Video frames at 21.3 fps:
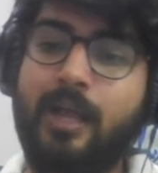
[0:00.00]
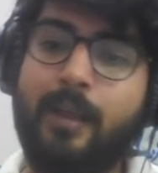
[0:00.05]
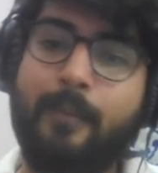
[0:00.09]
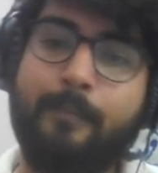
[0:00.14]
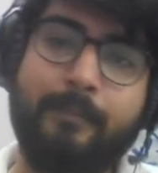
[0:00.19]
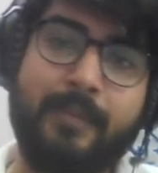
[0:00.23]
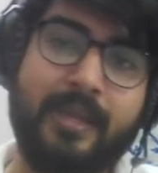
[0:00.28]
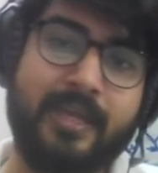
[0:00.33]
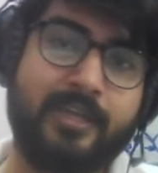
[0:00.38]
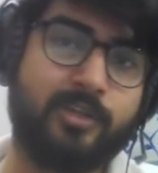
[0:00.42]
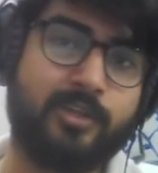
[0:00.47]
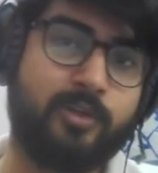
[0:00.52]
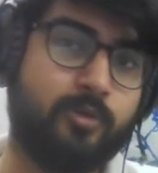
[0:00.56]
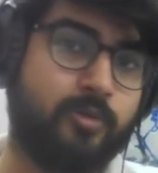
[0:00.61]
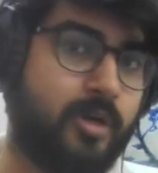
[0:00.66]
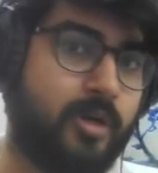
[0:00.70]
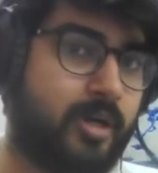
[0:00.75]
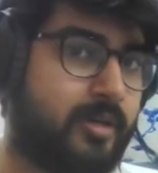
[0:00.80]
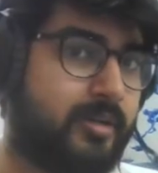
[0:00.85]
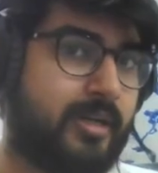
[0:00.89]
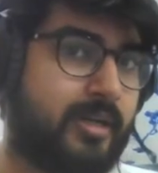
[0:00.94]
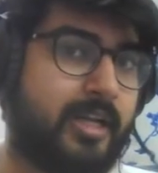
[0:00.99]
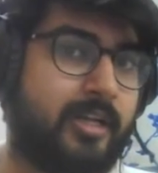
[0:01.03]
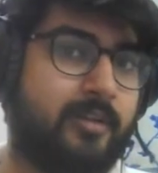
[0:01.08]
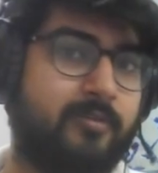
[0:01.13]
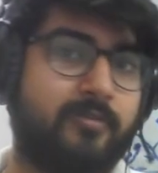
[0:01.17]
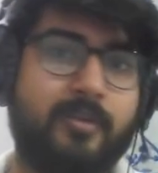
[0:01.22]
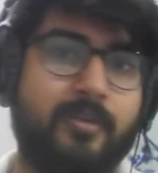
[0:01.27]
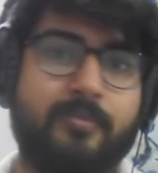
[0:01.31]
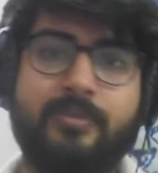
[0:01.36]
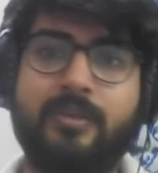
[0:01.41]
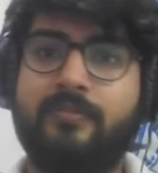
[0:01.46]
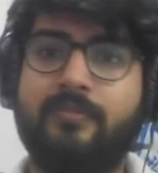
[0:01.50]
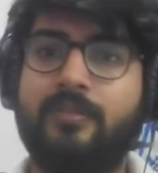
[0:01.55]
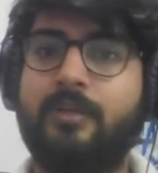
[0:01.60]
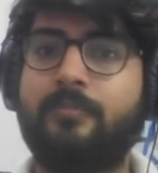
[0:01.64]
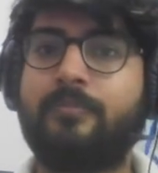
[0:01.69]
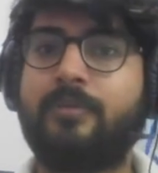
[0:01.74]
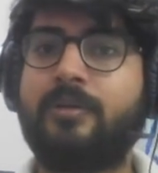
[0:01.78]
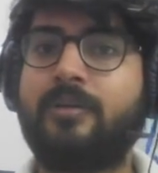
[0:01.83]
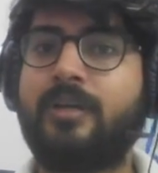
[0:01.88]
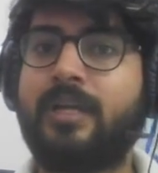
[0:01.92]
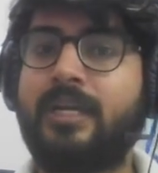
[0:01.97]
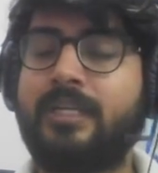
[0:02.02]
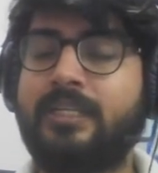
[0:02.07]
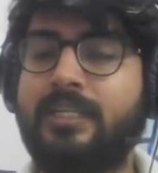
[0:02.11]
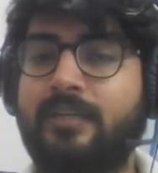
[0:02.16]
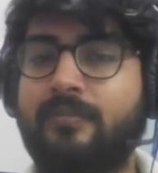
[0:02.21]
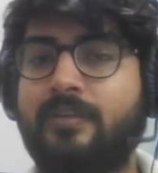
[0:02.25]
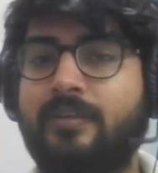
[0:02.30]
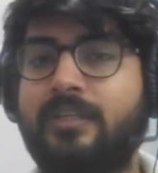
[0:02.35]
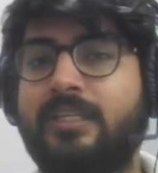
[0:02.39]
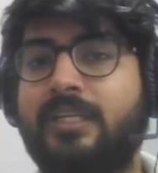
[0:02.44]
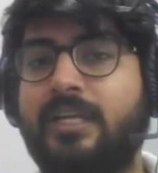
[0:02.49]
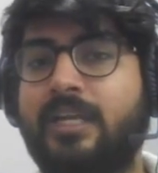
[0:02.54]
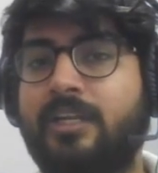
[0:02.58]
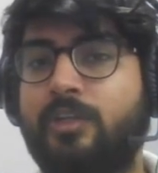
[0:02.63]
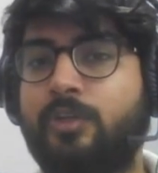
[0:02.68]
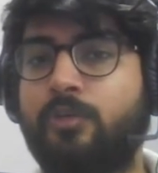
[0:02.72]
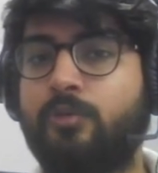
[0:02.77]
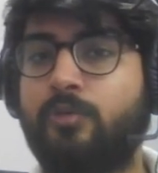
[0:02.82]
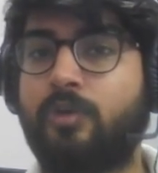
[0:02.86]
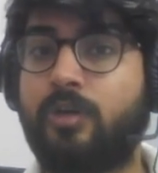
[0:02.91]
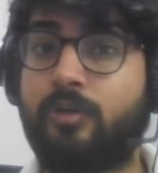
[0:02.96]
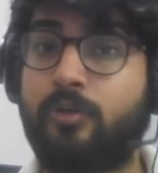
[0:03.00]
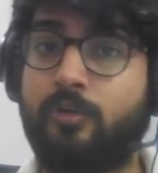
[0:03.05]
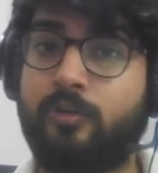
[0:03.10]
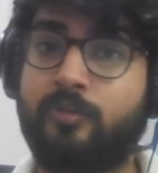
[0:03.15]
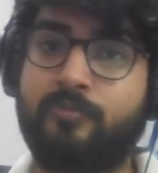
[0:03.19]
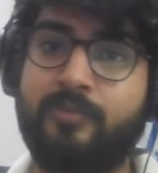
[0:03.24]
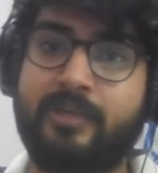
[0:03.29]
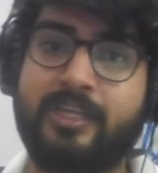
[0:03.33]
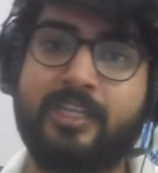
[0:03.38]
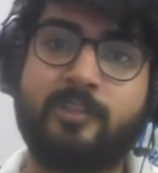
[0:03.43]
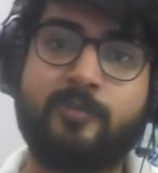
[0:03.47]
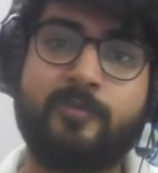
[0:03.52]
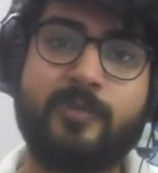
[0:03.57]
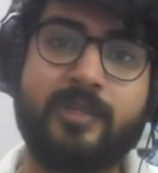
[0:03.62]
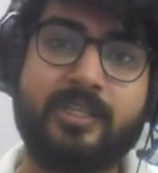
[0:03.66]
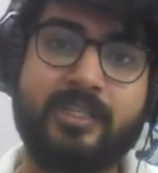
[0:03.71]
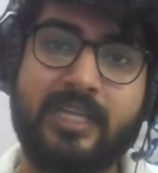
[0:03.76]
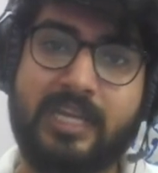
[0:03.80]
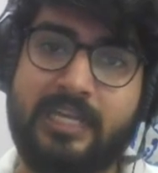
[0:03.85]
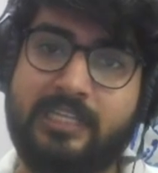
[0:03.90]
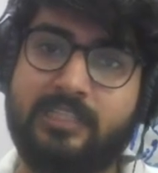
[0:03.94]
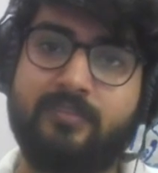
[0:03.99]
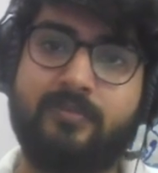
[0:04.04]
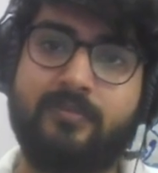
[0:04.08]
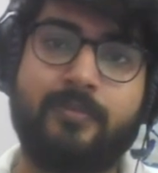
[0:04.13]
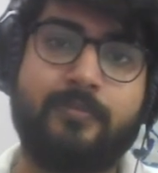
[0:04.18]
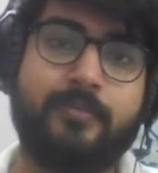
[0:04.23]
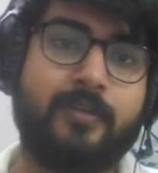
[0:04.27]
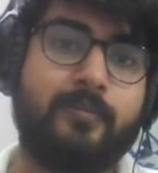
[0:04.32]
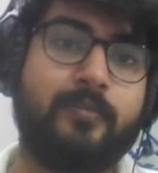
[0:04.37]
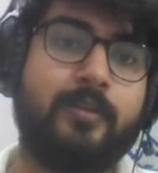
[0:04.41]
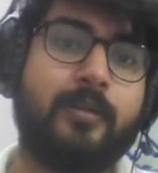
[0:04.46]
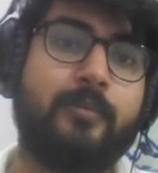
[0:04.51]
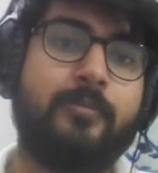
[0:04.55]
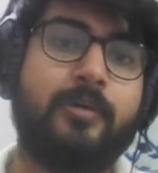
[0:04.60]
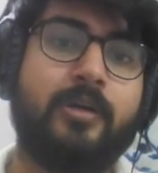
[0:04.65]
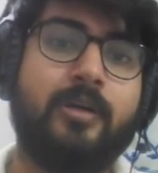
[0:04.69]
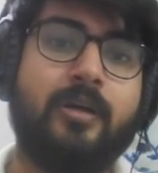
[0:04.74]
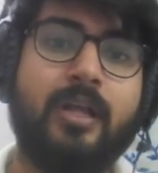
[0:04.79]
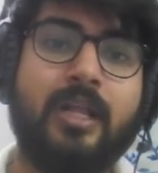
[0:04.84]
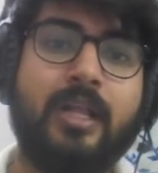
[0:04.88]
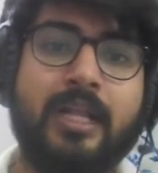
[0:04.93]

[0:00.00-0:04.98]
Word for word: make you a great web developer and even get you a good placement as a web developer.